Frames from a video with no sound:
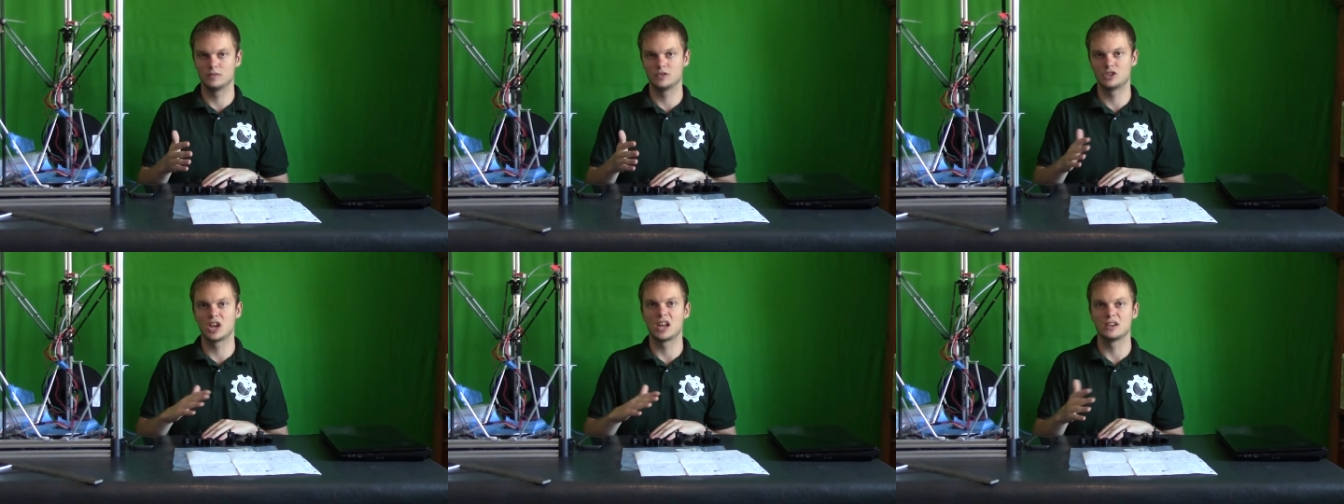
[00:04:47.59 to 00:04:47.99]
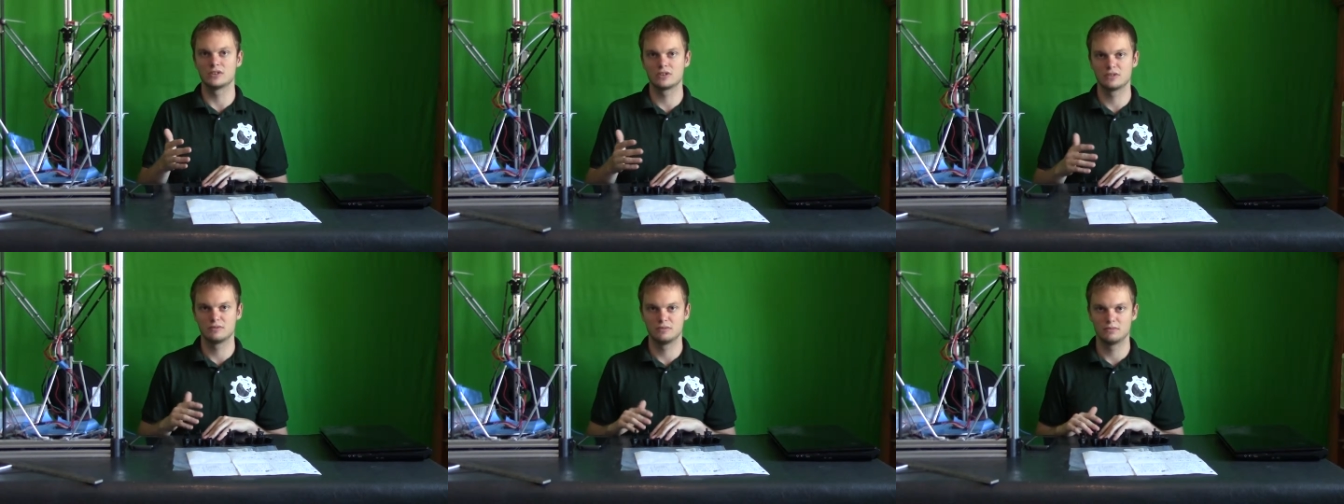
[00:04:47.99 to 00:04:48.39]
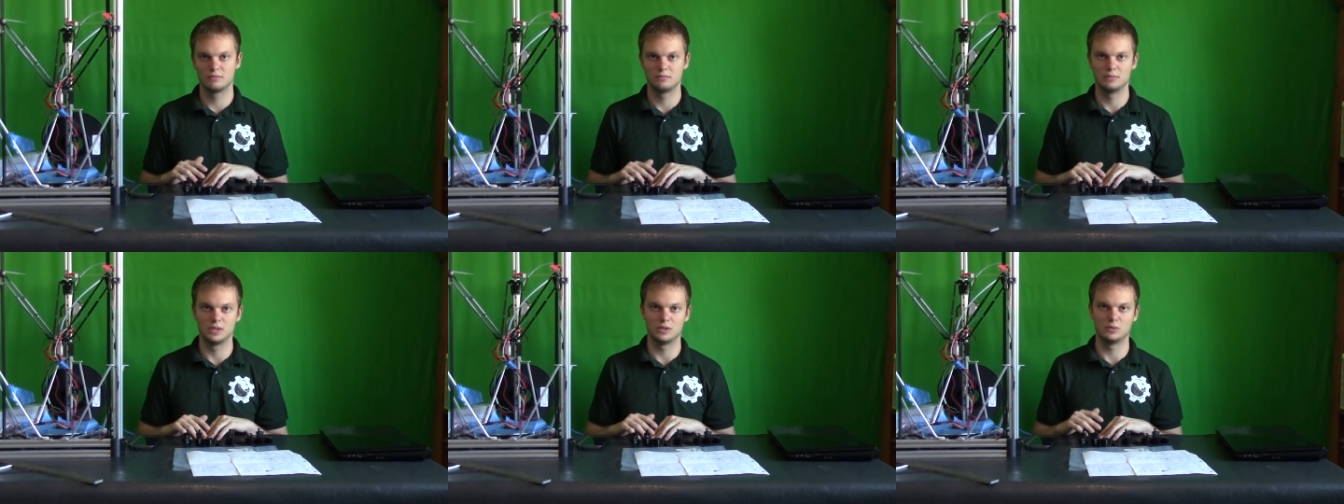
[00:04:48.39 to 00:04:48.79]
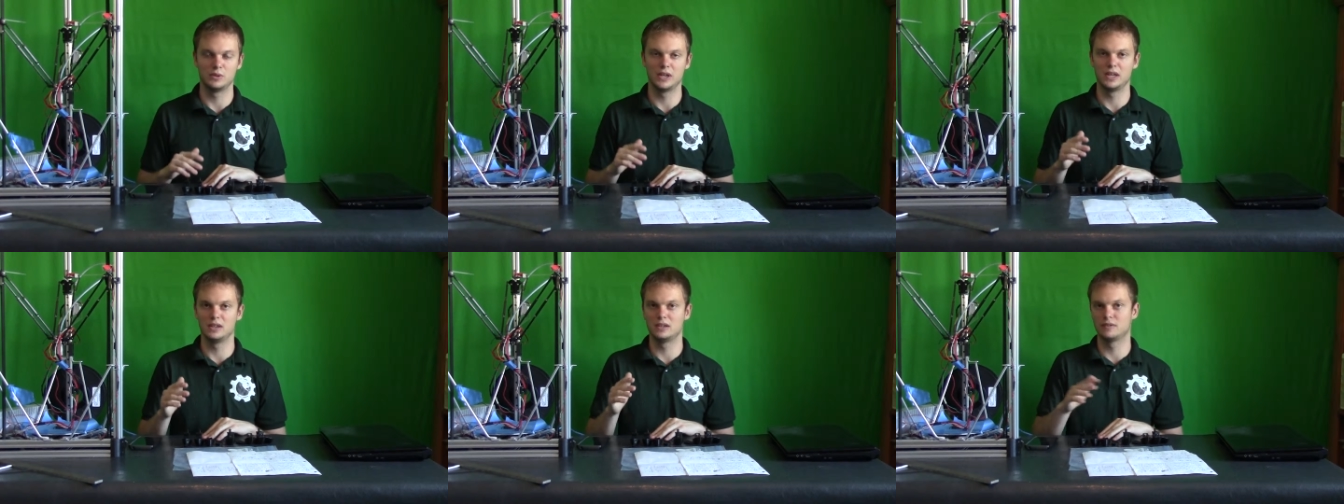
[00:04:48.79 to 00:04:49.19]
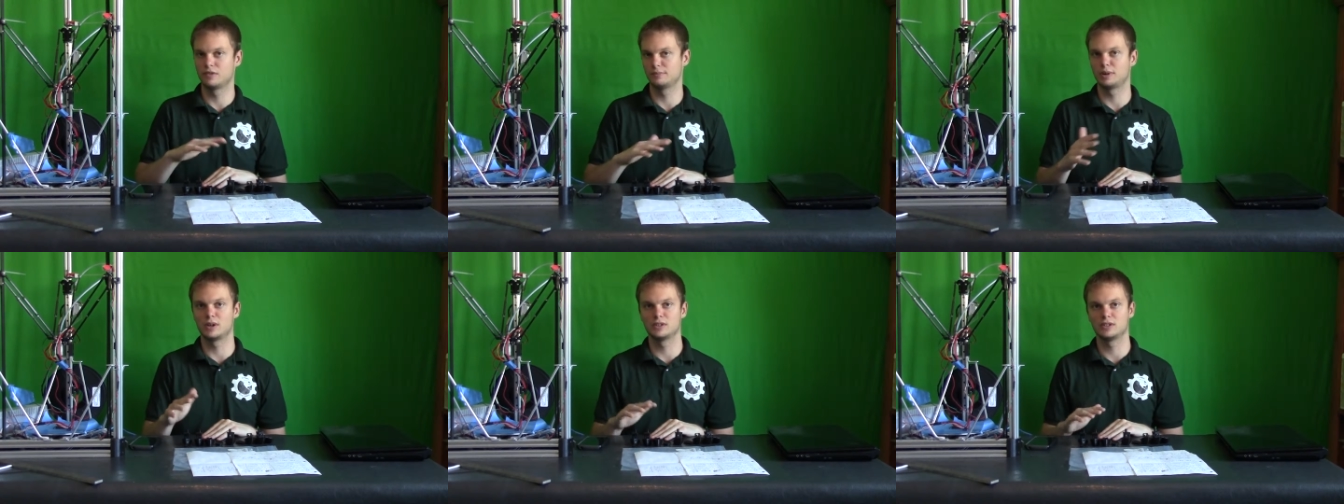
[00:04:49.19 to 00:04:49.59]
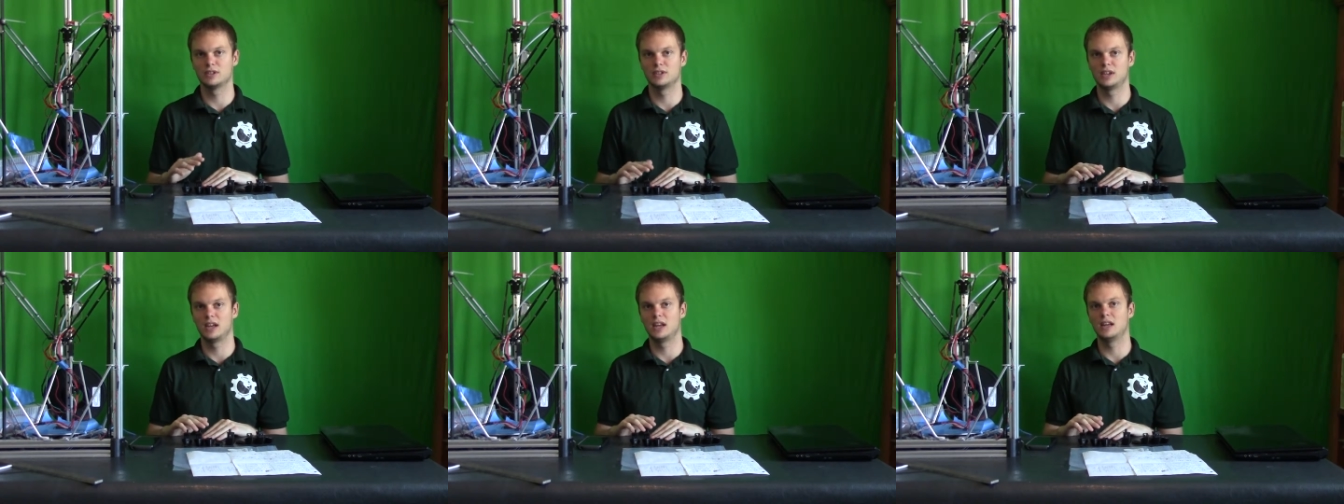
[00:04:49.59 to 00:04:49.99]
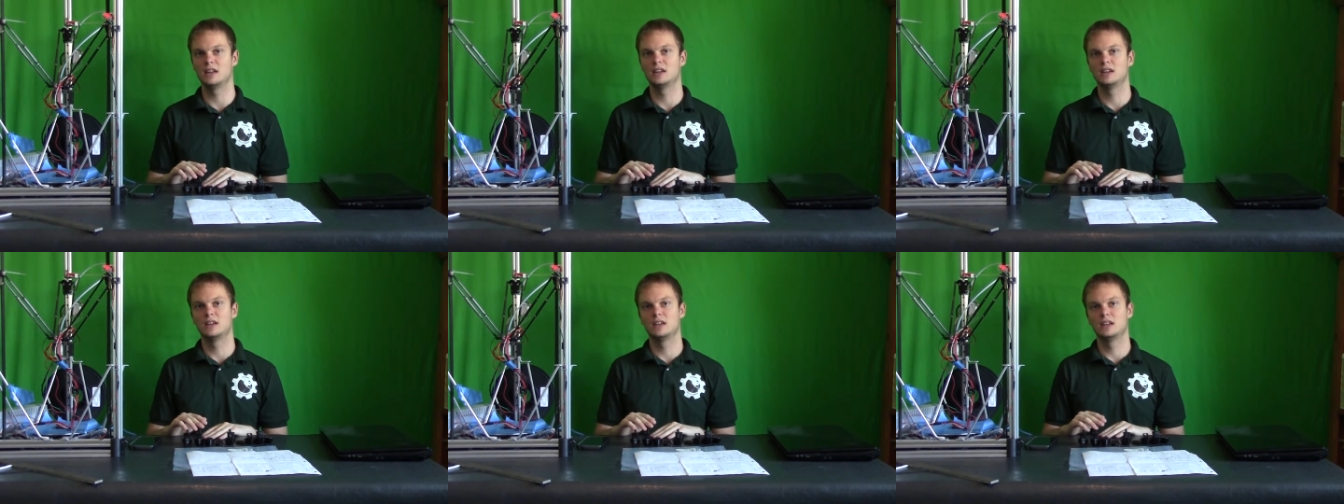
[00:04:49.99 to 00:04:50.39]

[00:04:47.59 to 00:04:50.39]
change between different parts of the day,